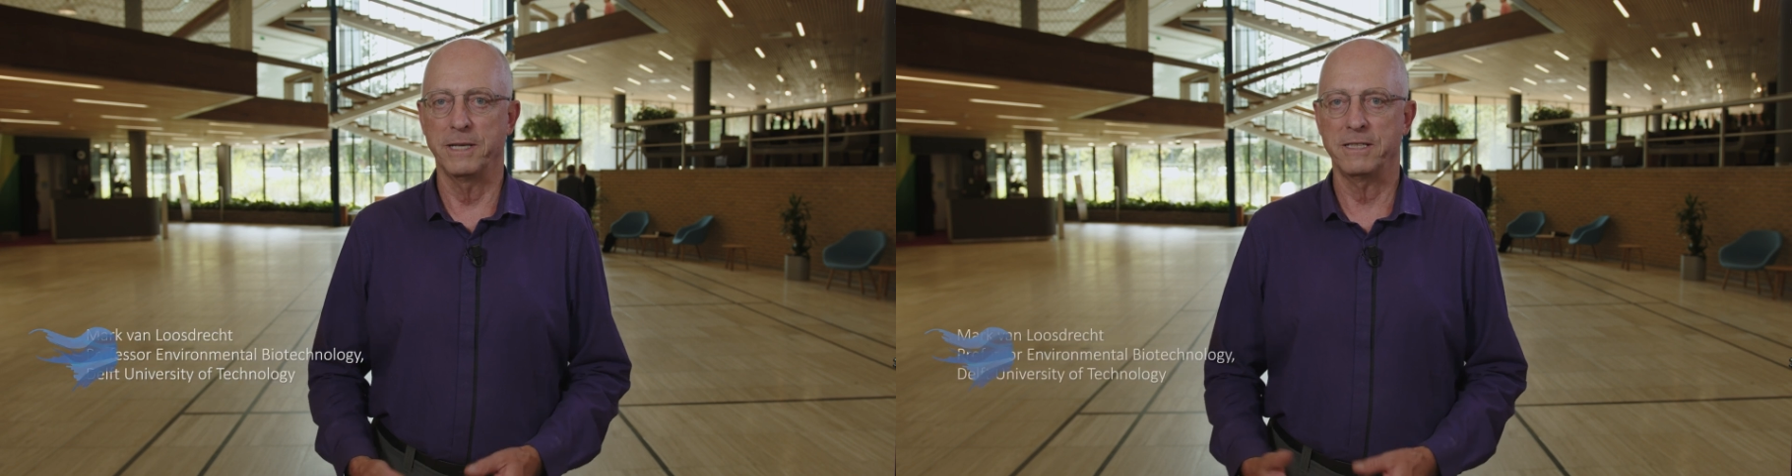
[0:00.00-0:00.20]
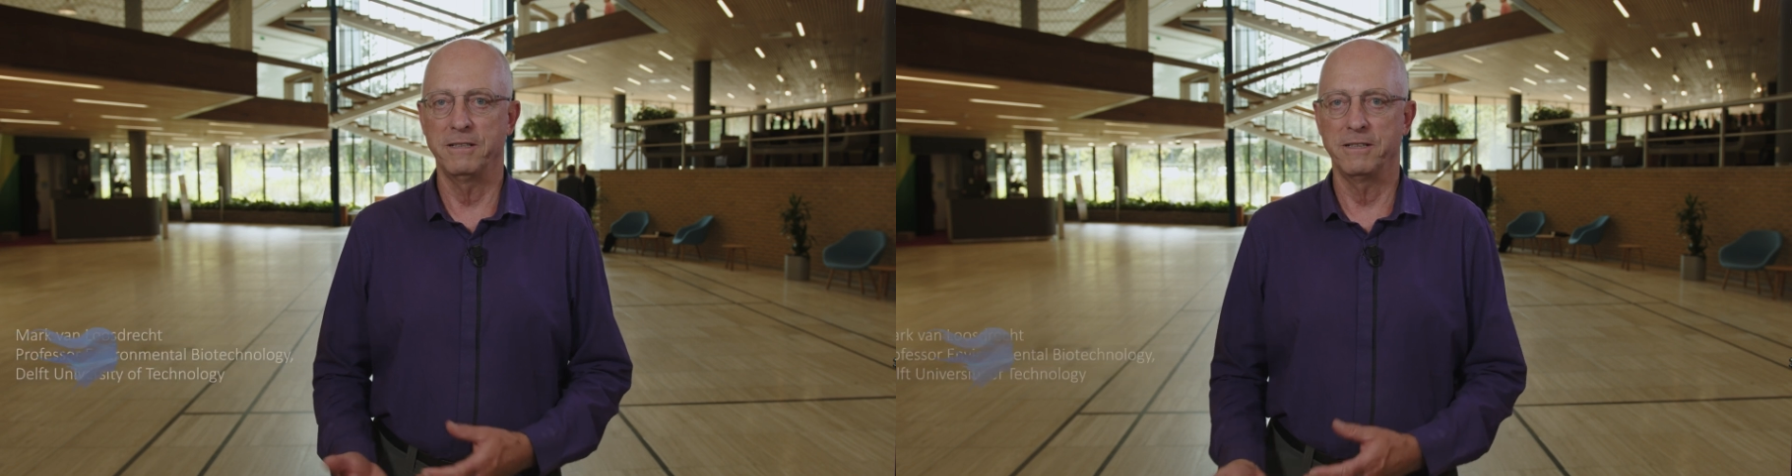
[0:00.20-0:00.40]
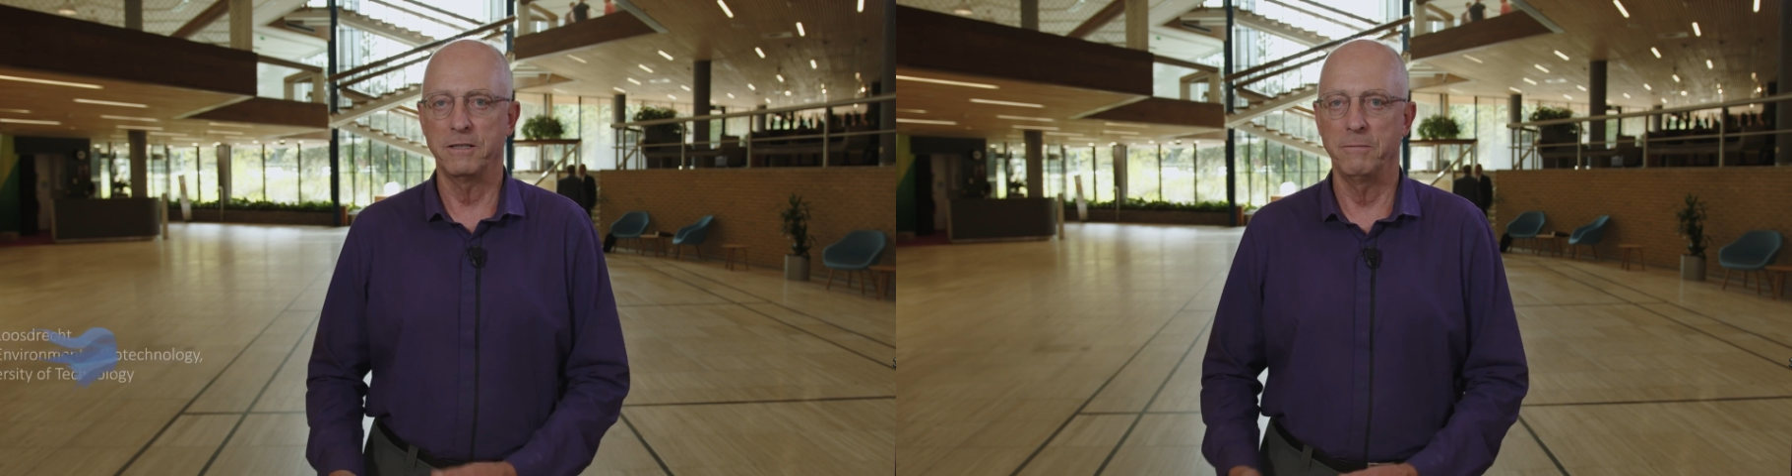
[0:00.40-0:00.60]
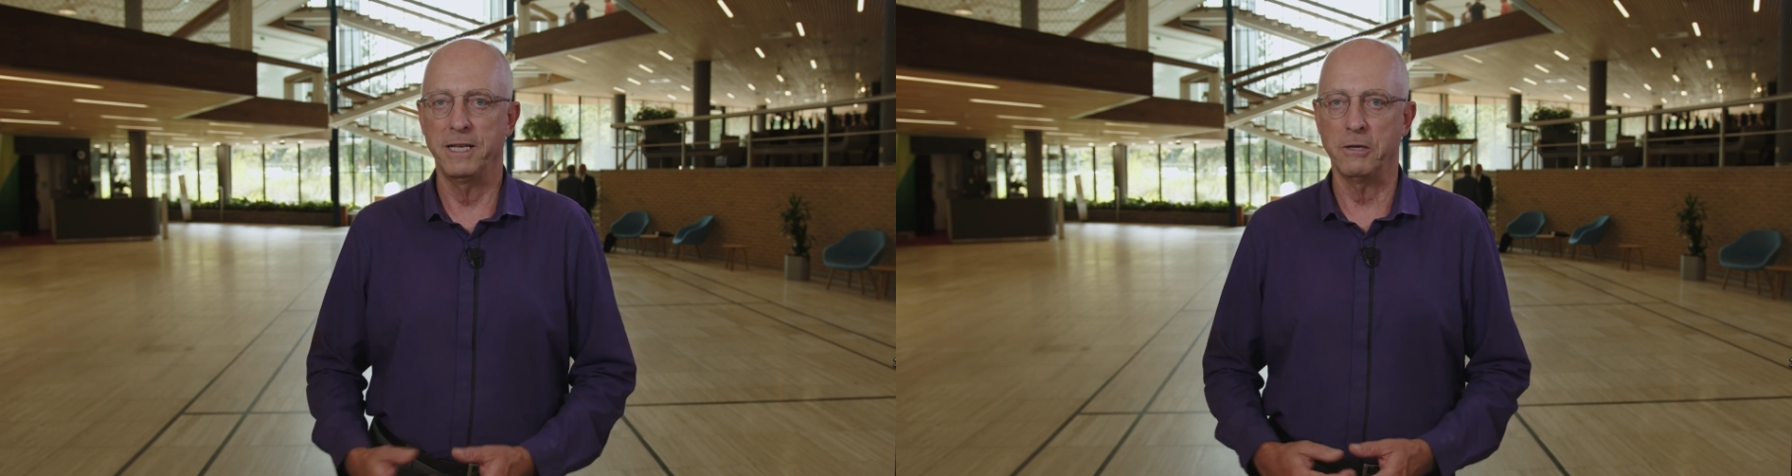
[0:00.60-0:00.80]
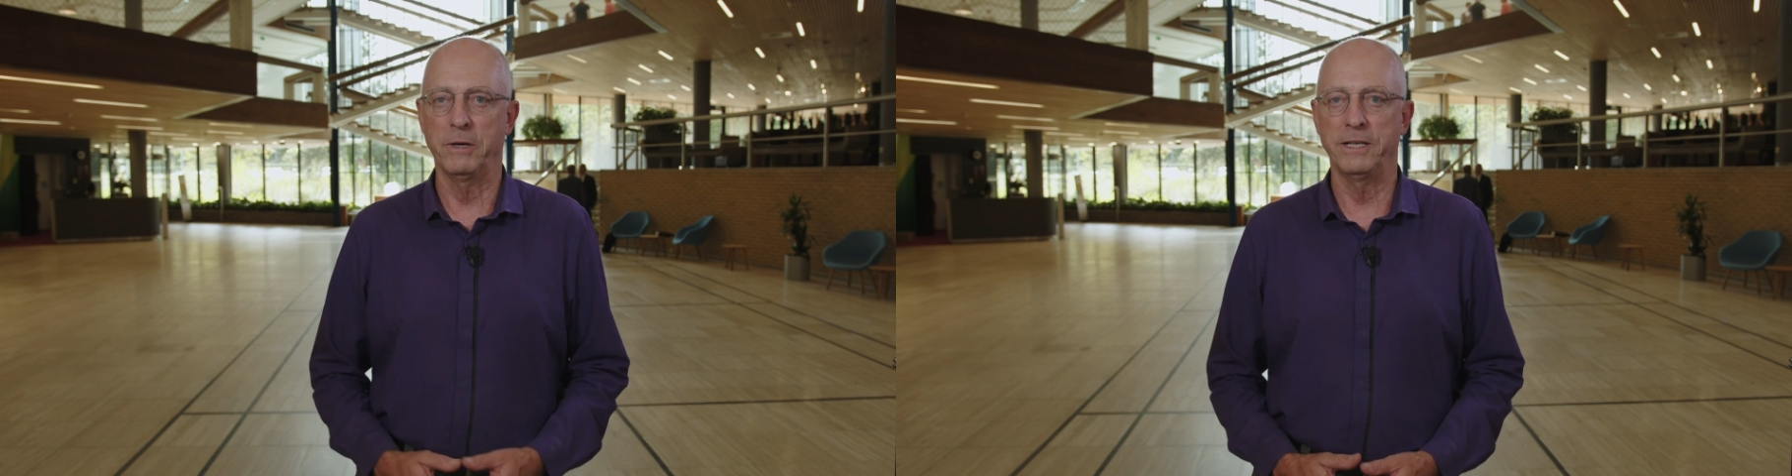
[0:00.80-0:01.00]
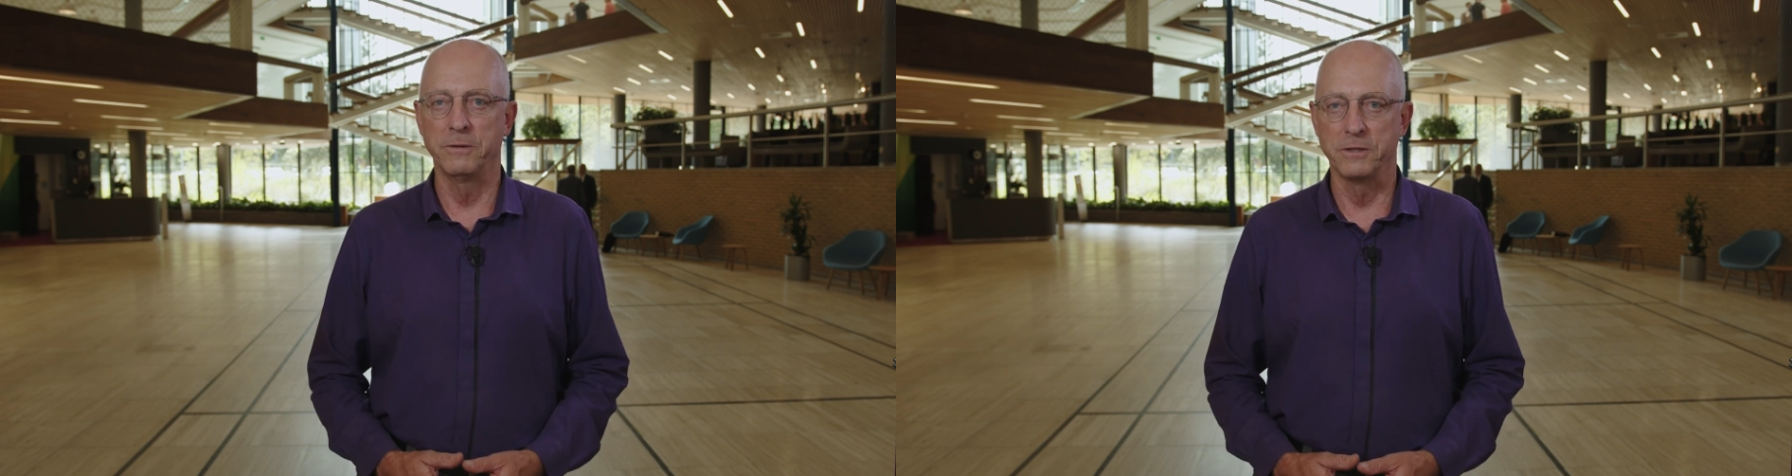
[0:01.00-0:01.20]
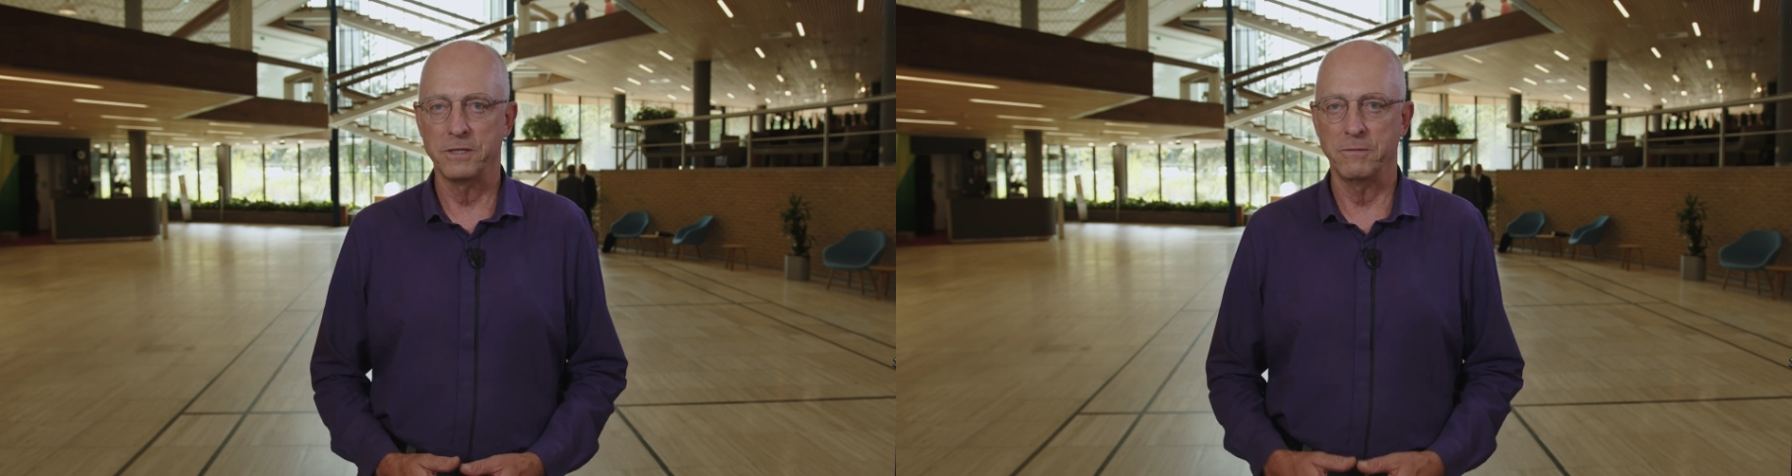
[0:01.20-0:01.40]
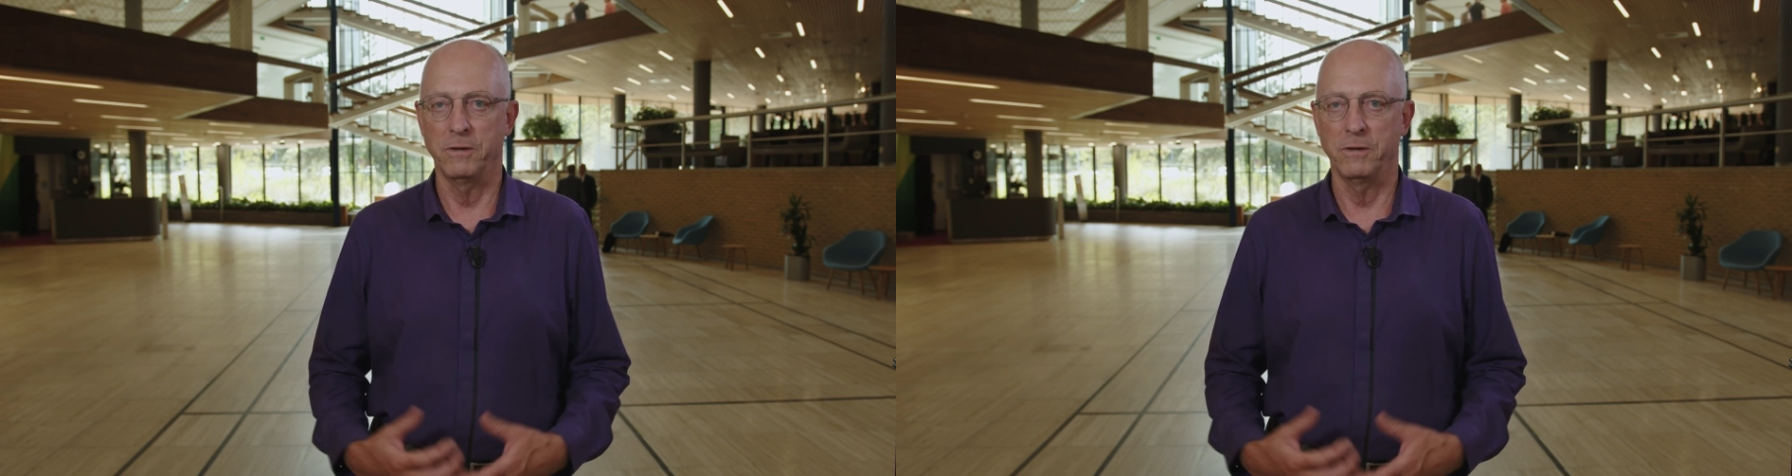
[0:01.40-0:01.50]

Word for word: bacteria to make granules,